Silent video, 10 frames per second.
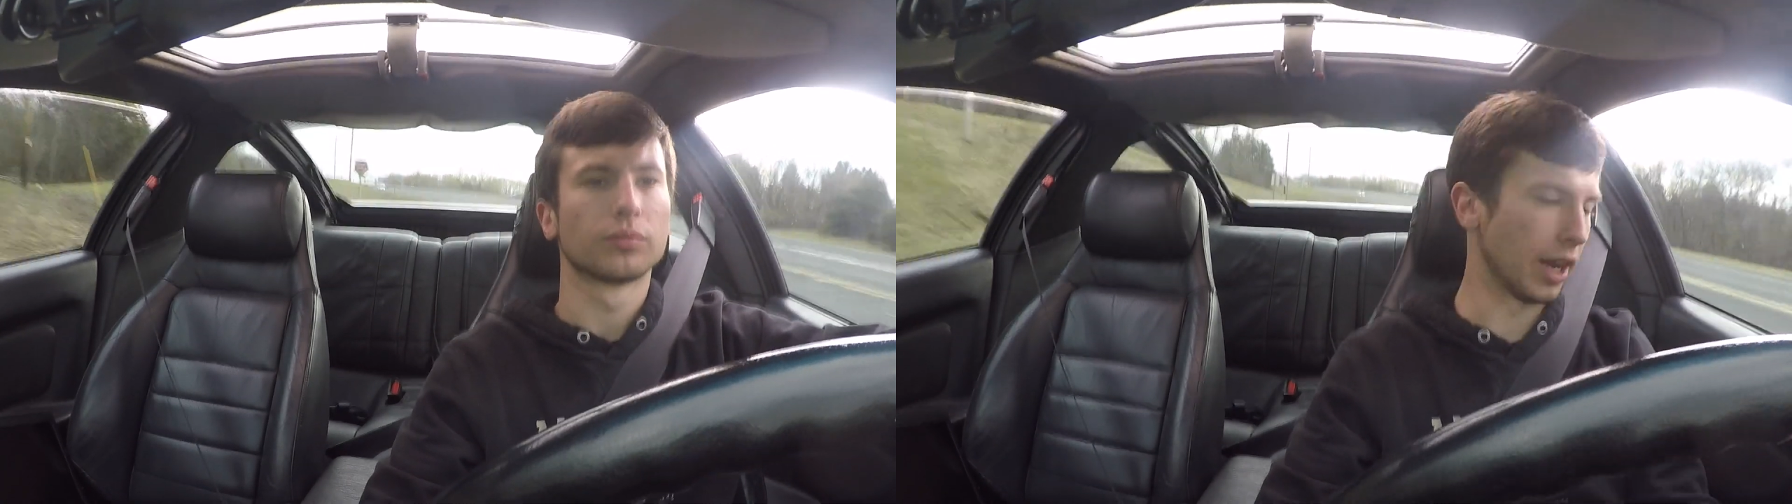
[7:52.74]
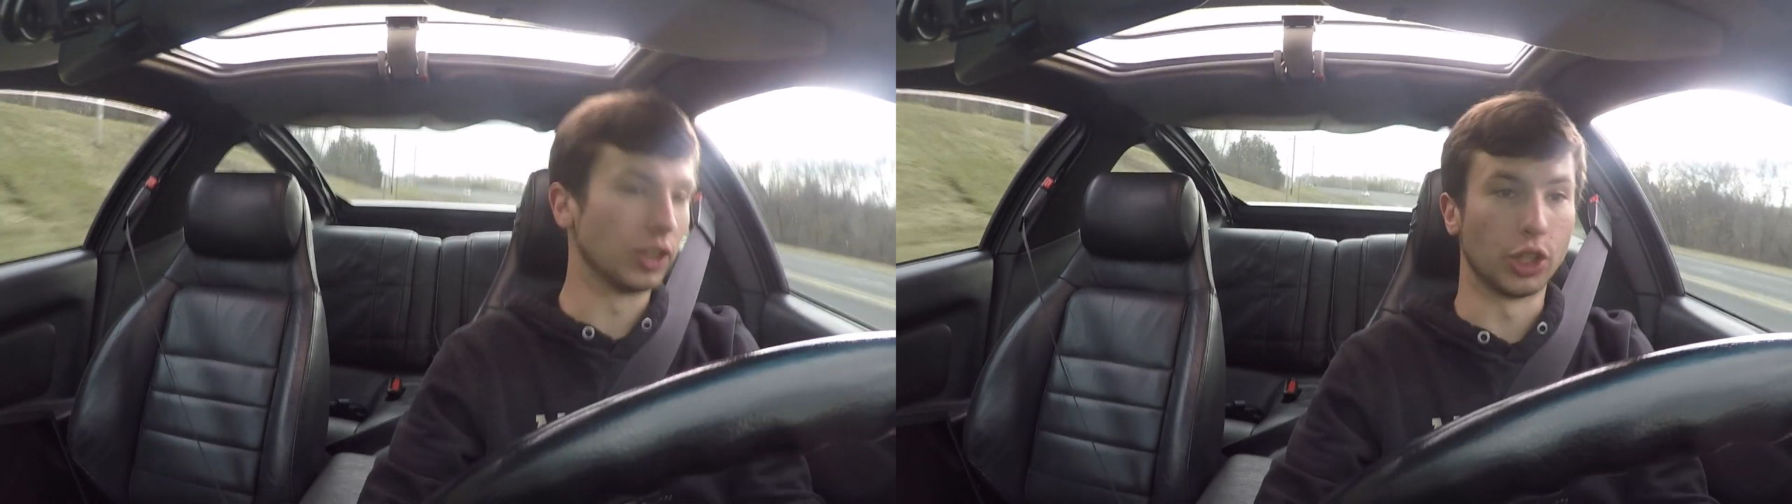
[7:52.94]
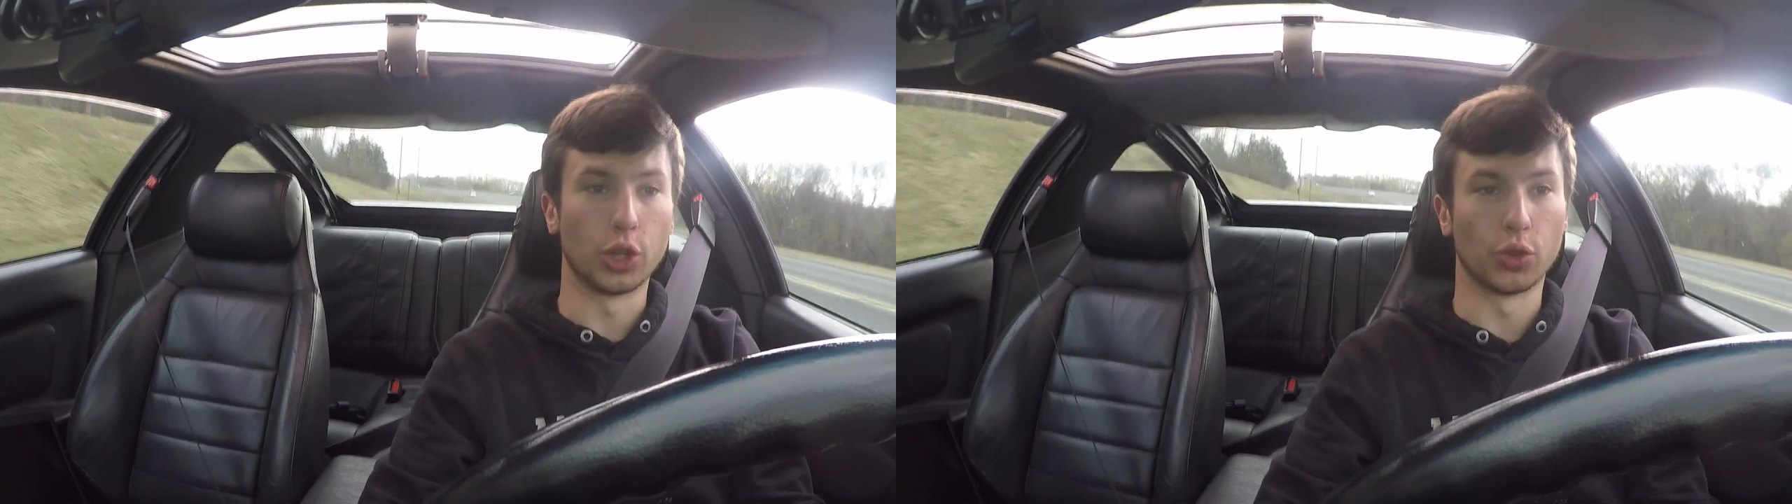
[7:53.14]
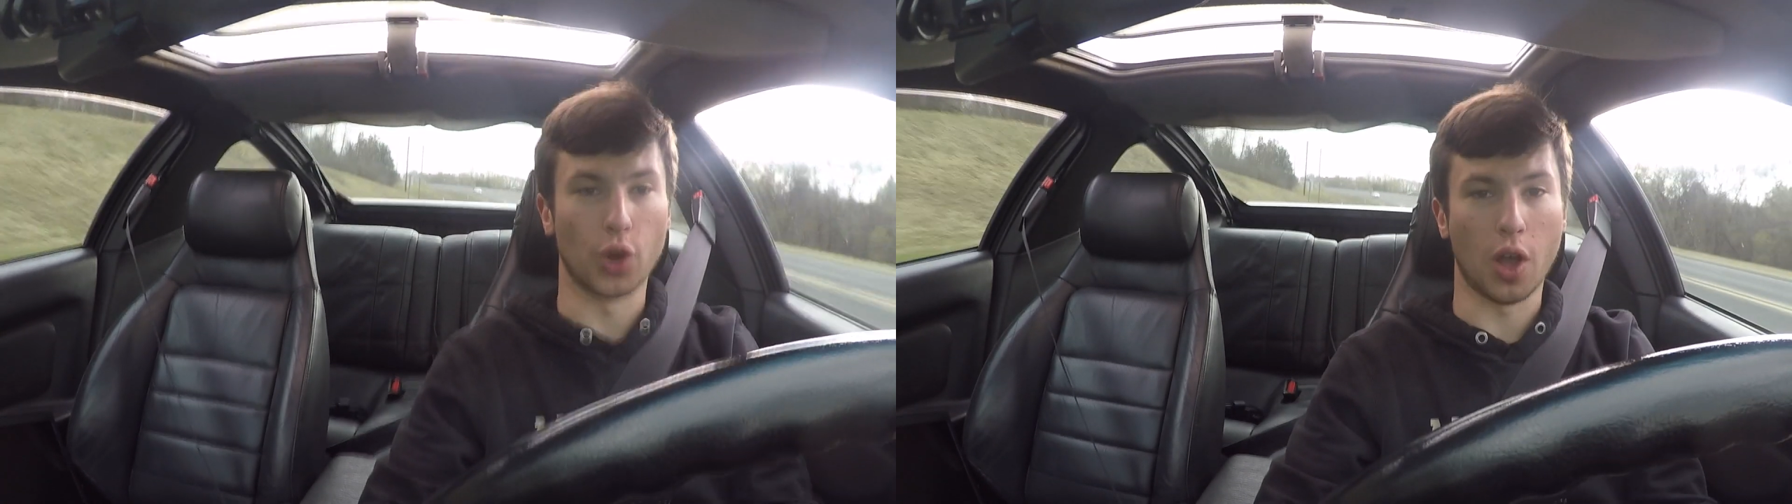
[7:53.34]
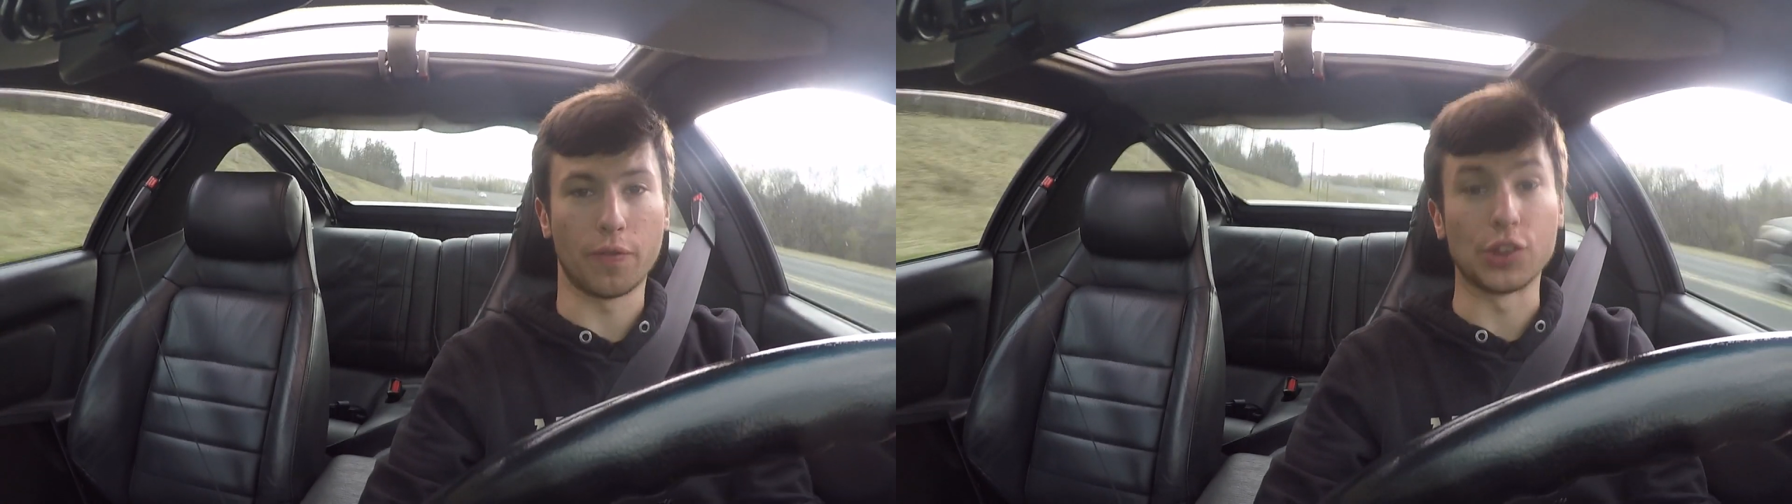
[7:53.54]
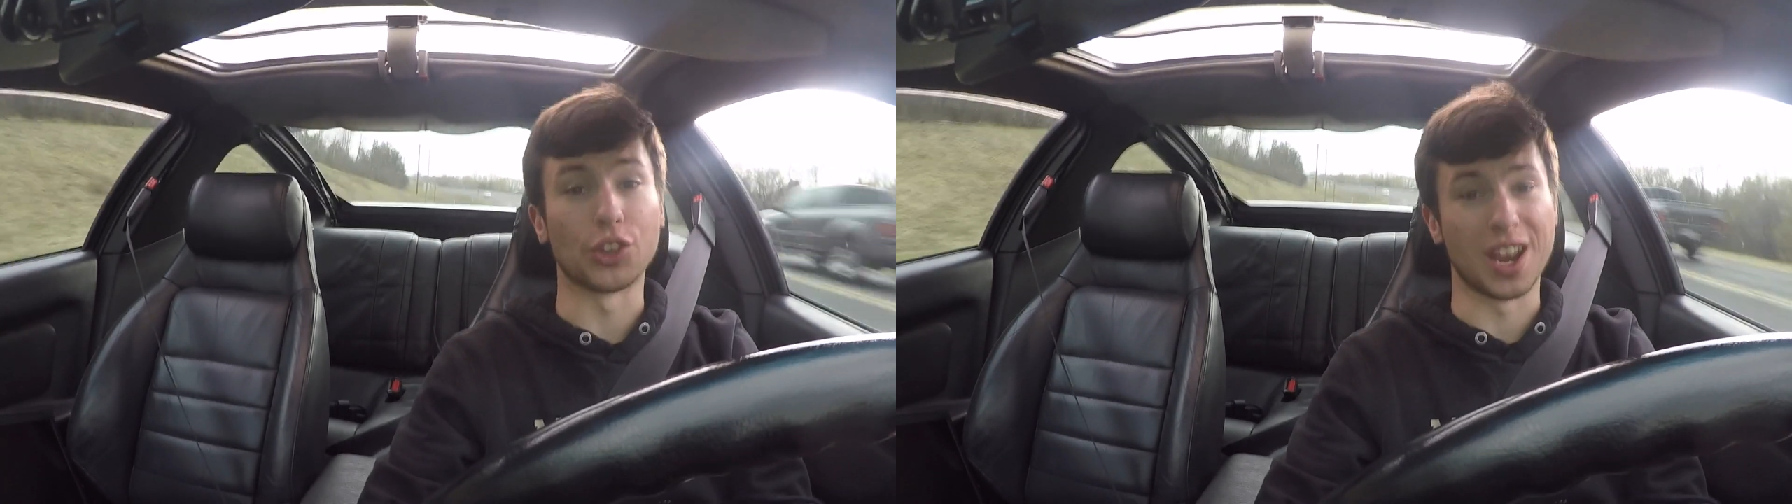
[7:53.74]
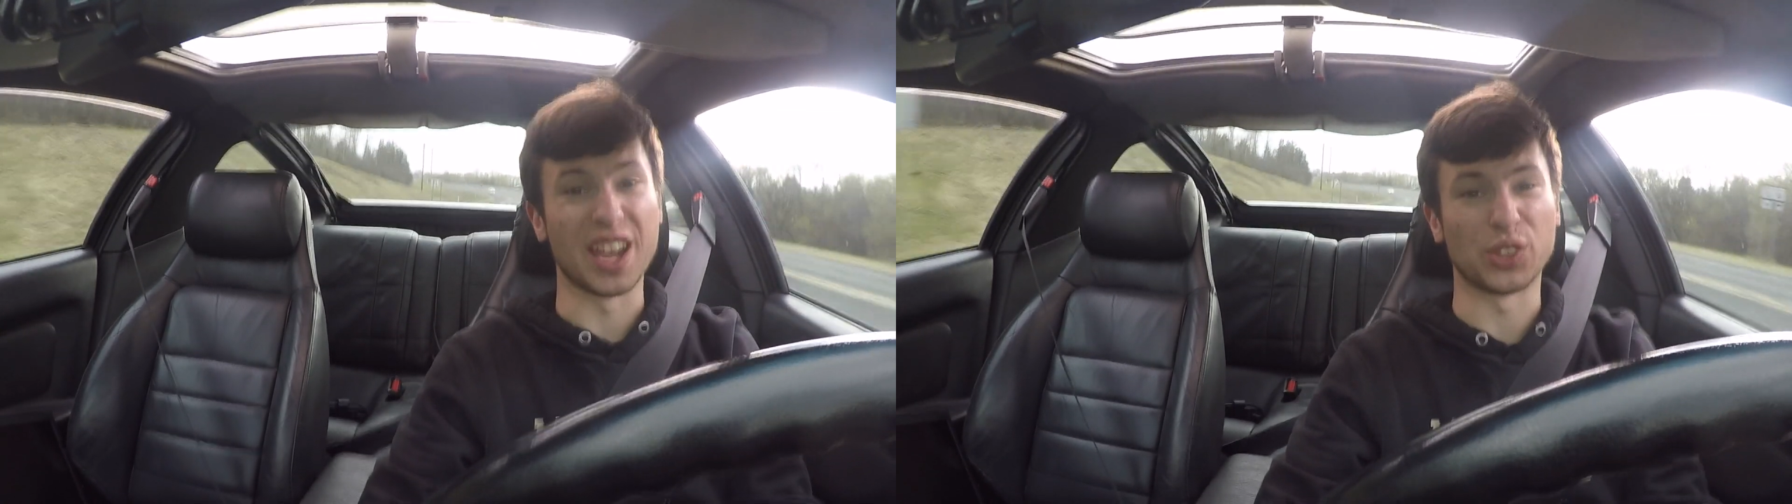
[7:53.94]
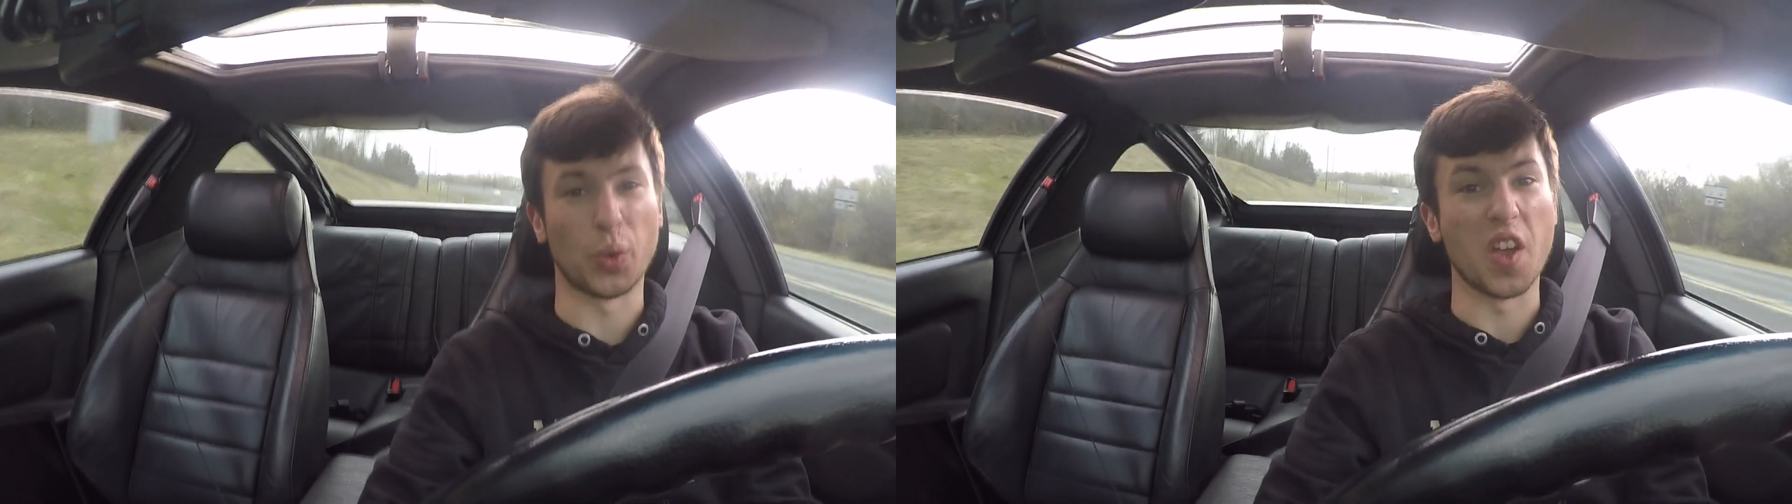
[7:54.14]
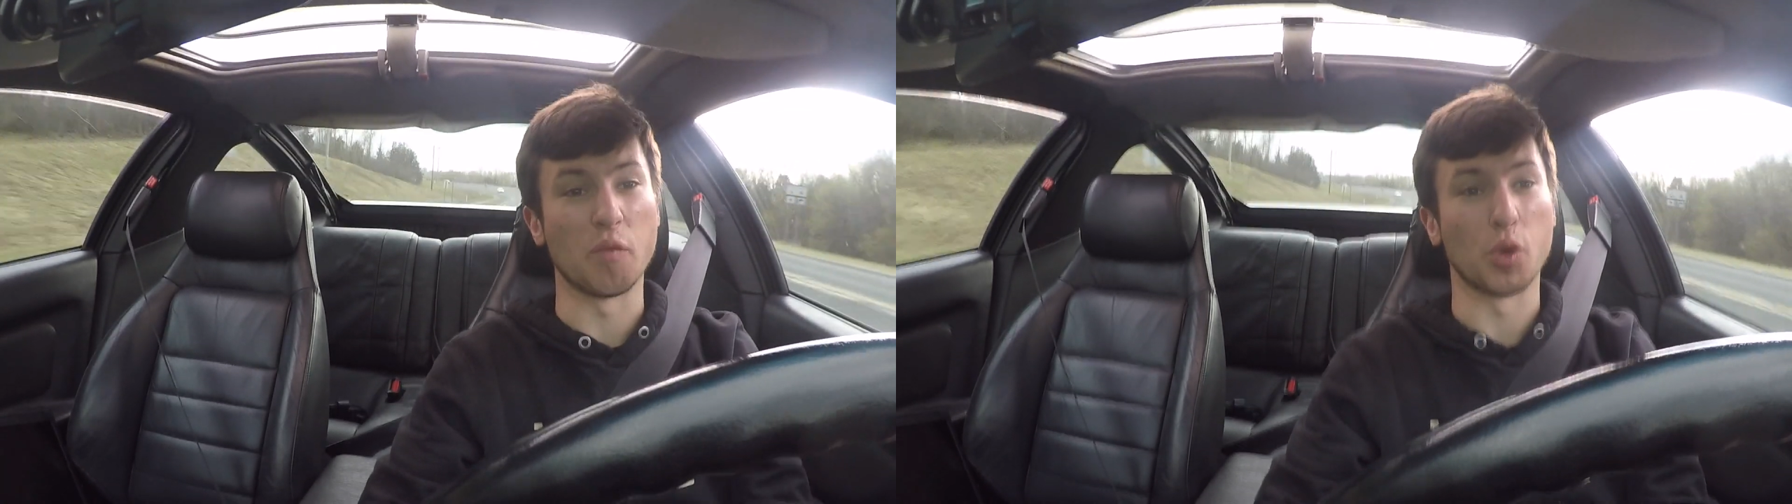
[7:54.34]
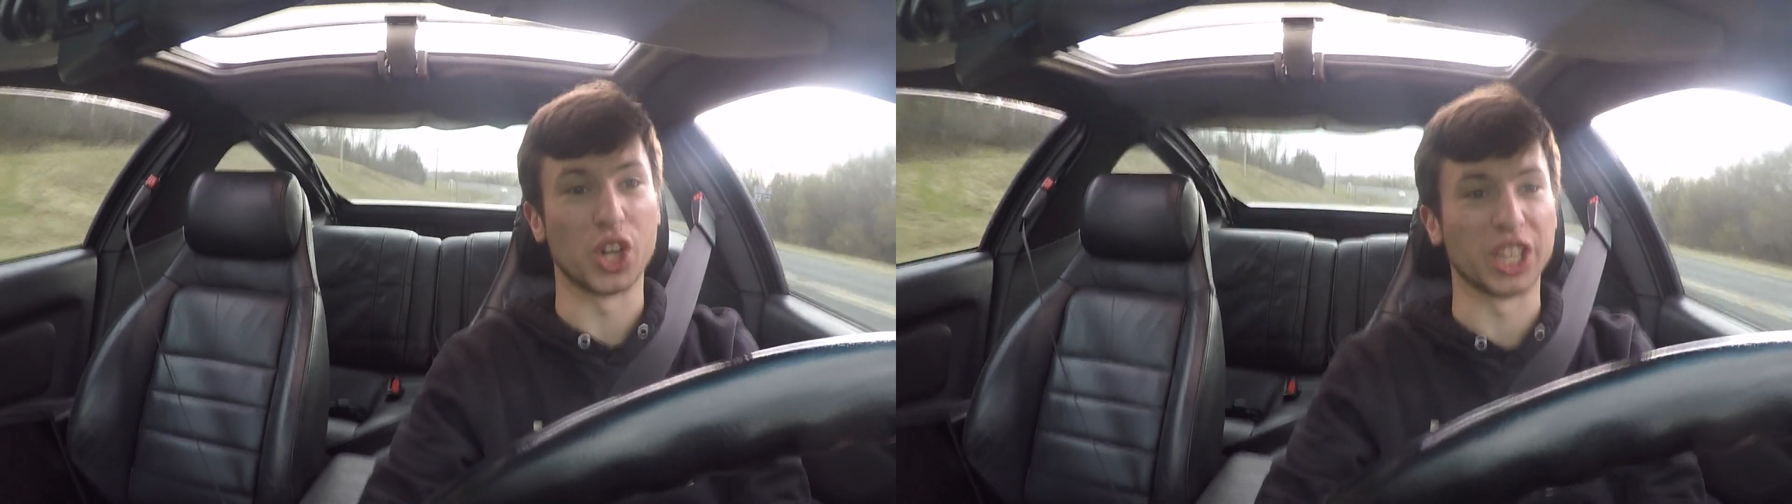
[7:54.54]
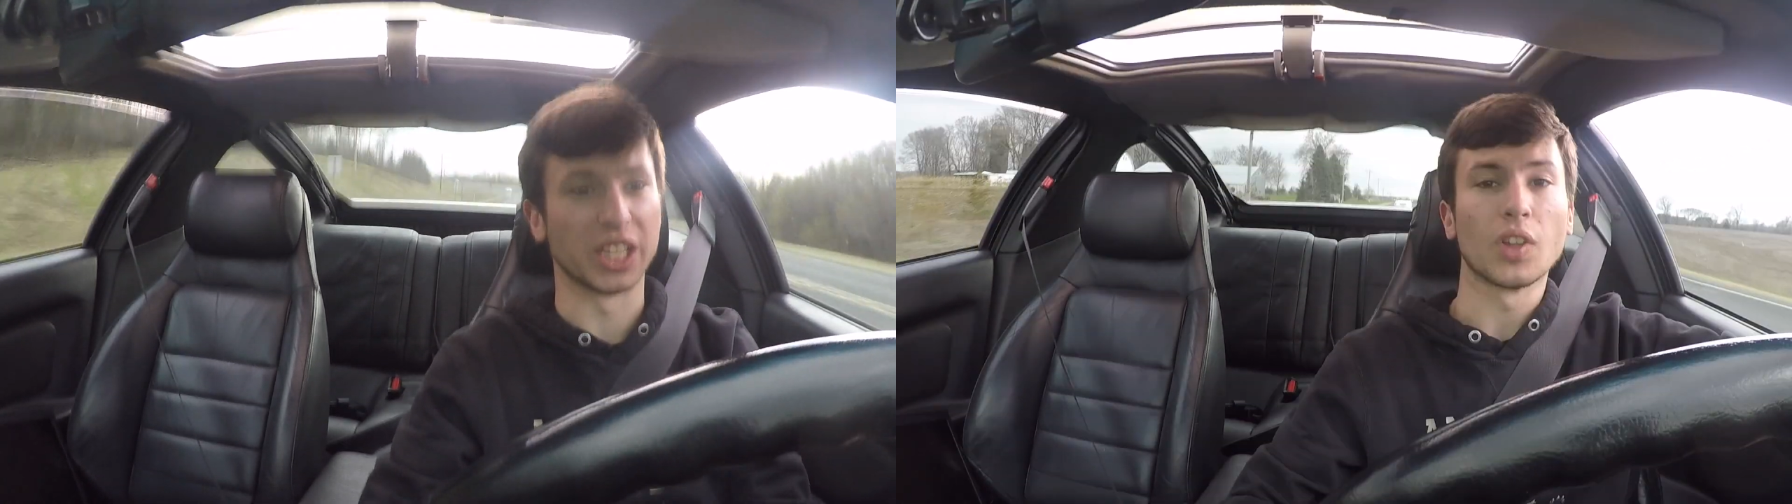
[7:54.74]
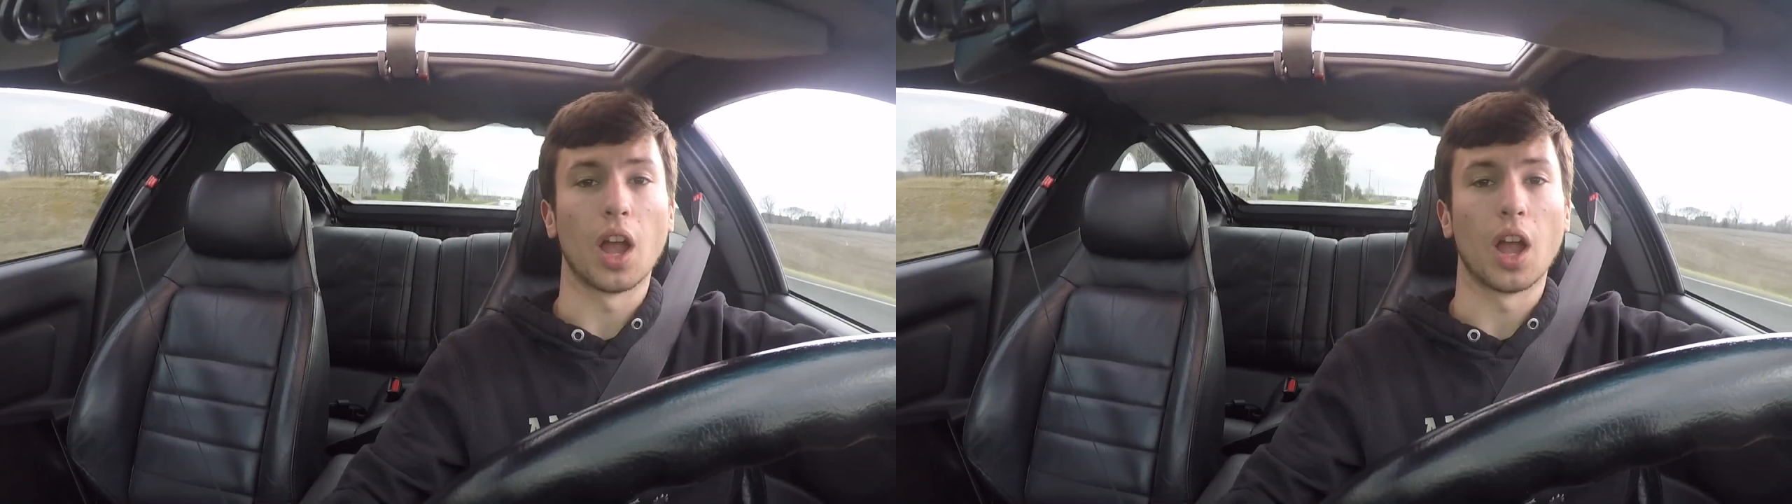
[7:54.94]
A little rough is a nice way of putting it.